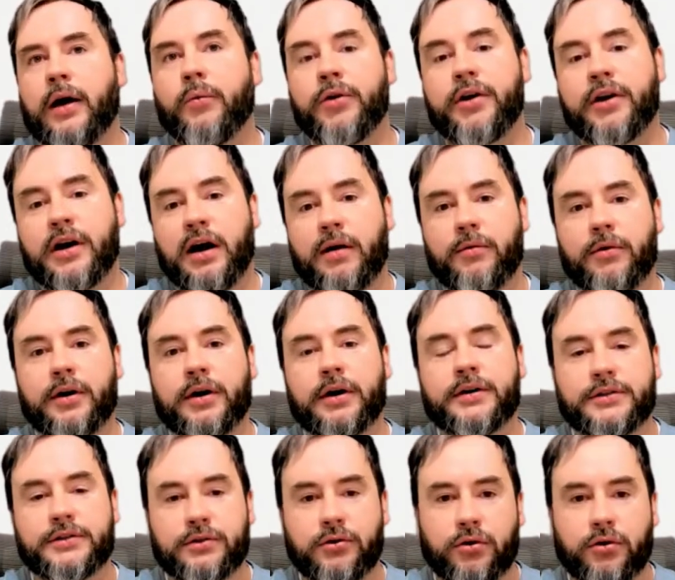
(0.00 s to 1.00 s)
We cover
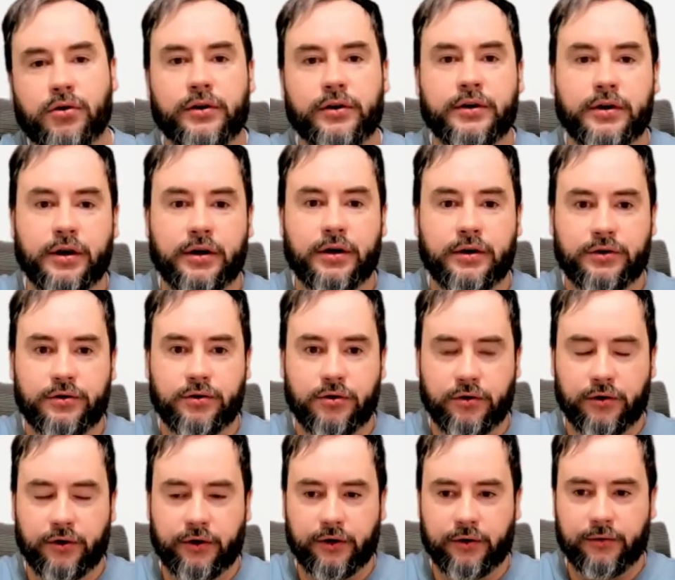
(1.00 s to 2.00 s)
external and
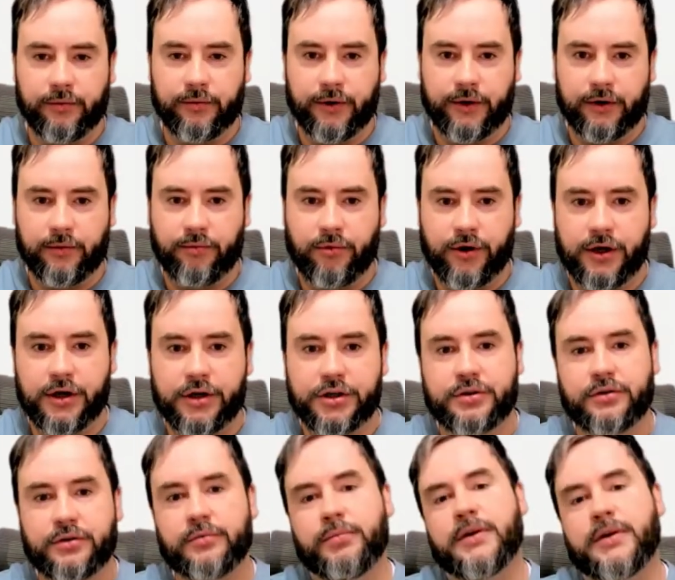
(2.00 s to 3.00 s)
internal
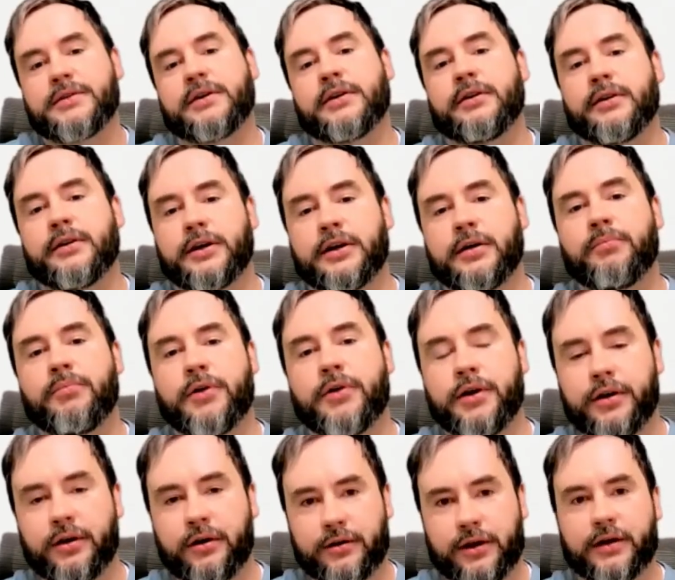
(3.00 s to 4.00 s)
collaboration, basically like
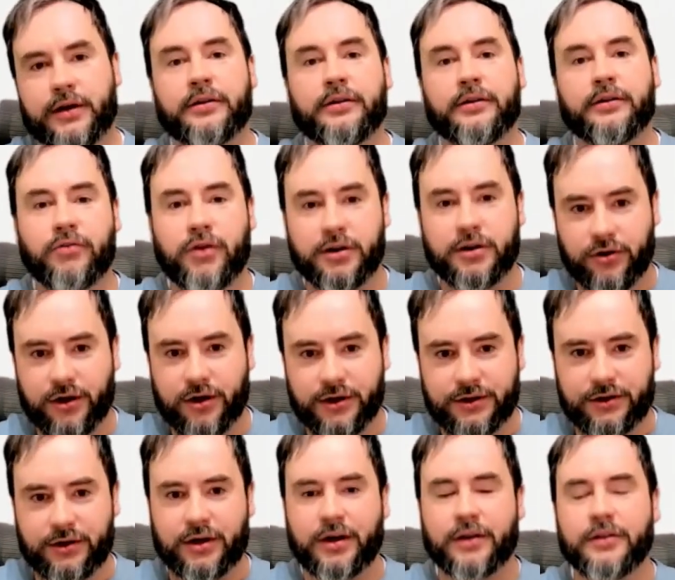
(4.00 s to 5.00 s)
bringing, like in a great
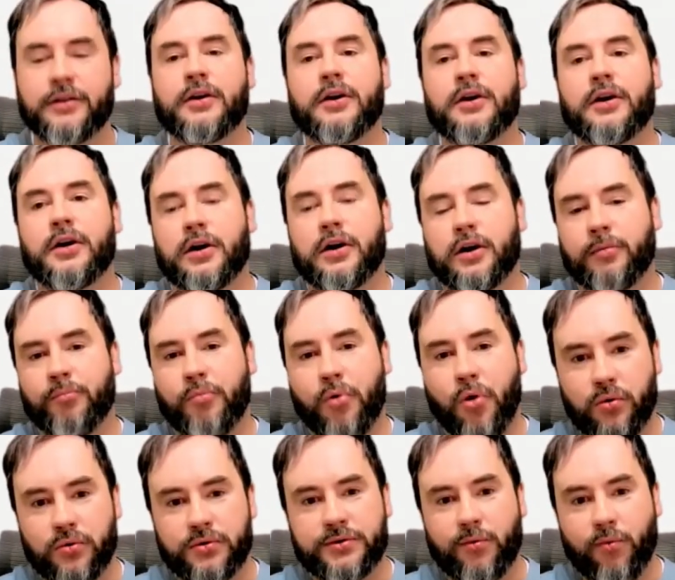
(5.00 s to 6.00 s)
restaurant,
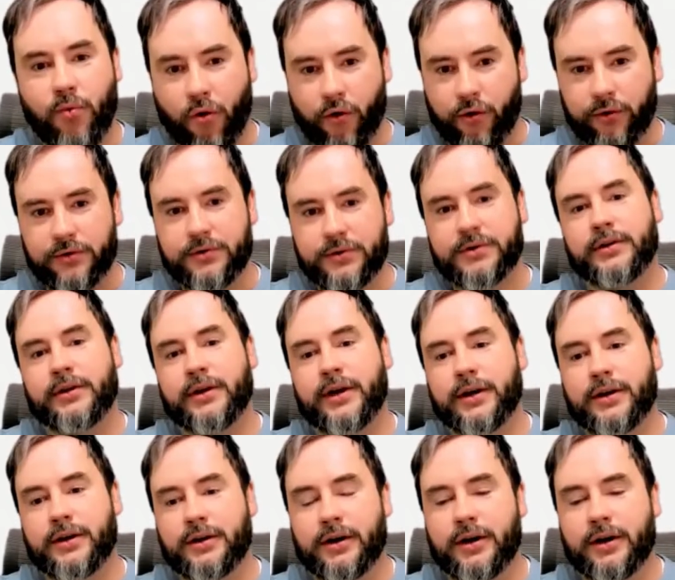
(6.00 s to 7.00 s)
both worlds
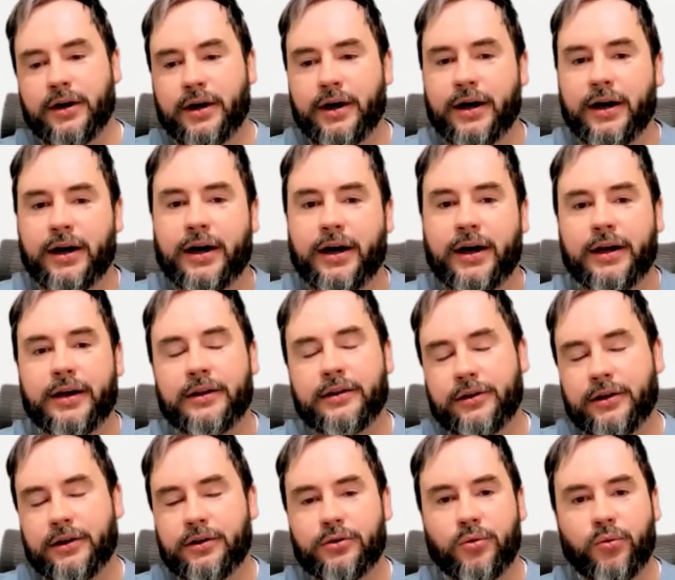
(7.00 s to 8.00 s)
like
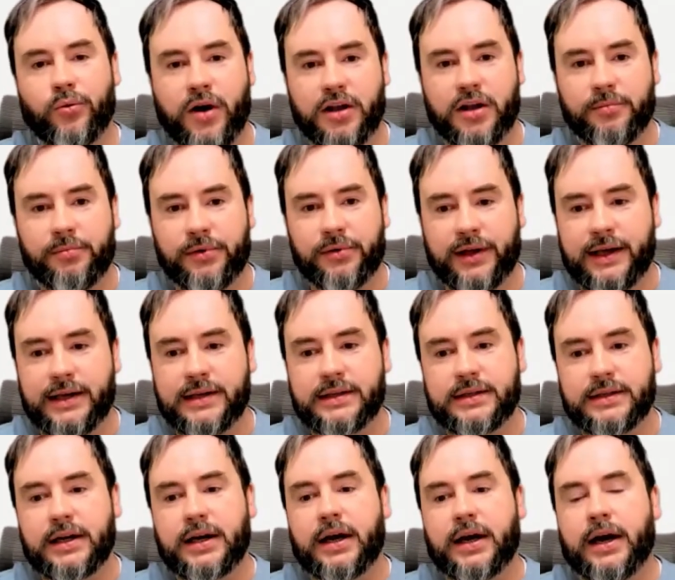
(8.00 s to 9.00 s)
into one
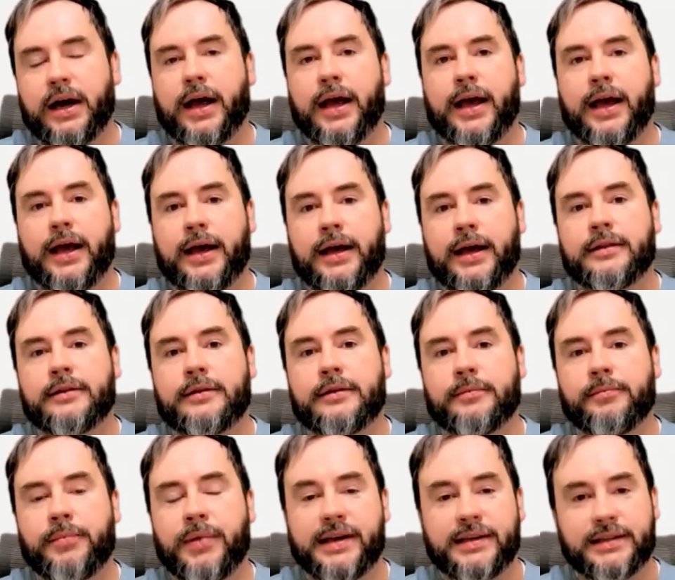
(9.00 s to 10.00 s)
place. And
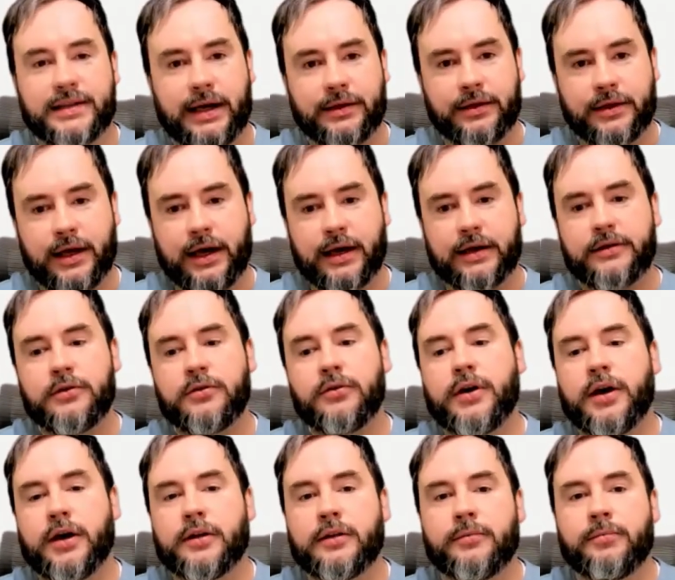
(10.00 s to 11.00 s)
based on that, you
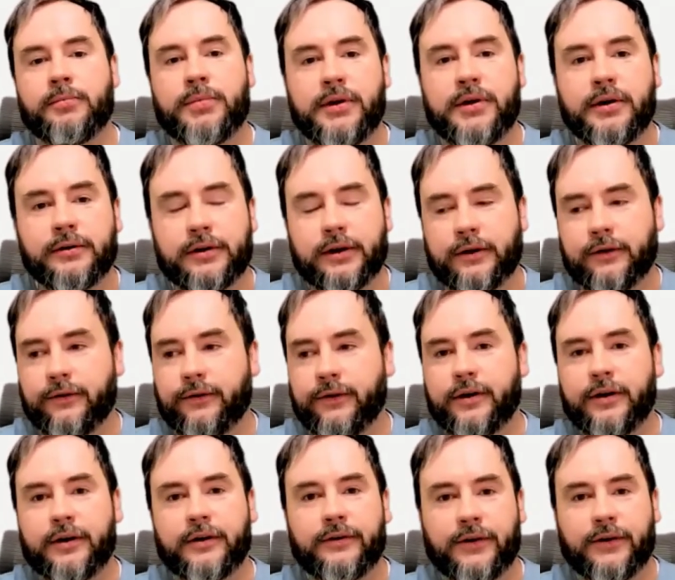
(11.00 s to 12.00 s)
can build a
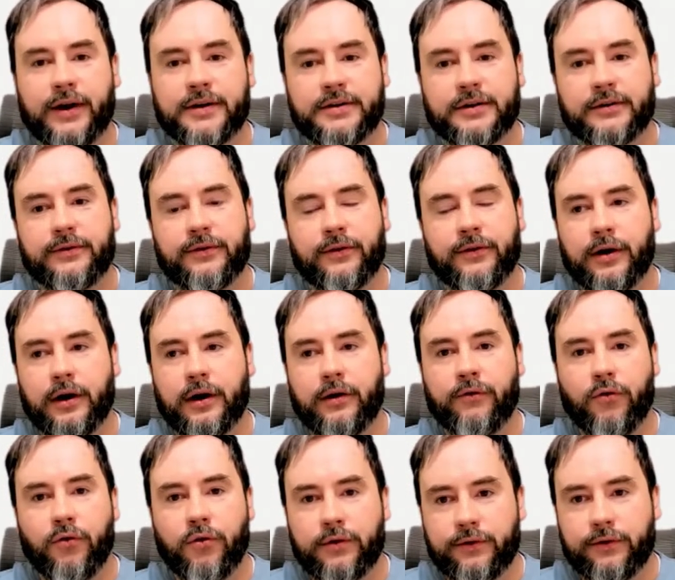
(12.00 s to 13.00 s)
very effective
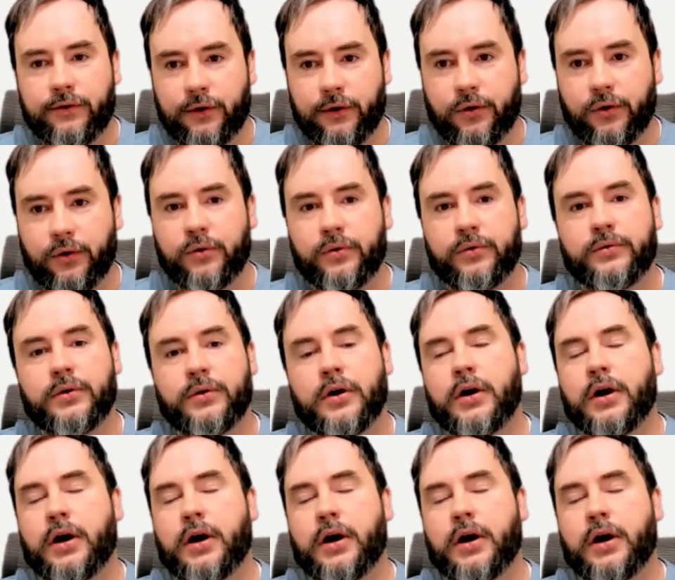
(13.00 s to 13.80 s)
workflow,